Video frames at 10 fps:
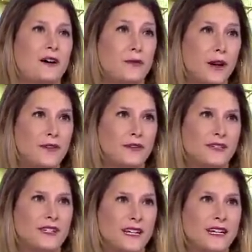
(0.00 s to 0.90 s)

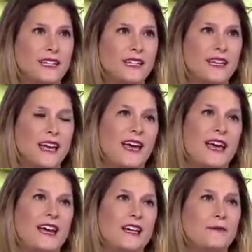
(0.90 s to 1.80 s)
around the states.
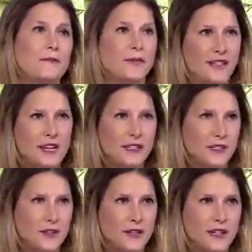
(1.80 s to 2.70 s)
And
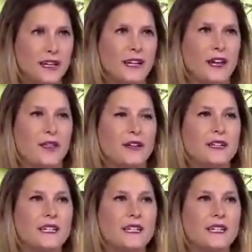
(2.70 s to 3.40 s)
scientists are saying that